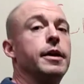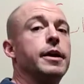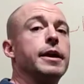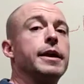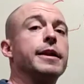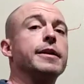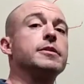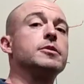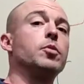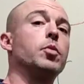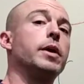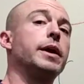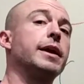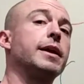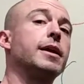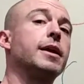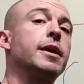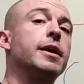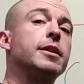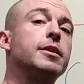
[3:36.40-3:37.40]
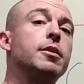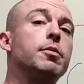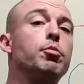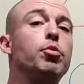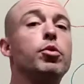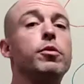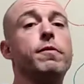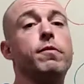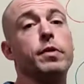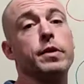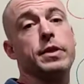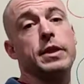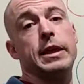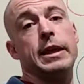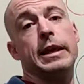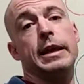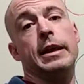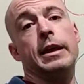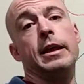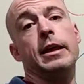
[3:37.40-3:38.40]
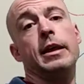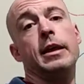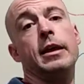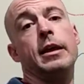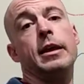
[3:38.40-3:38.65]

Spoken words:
it is a way to move within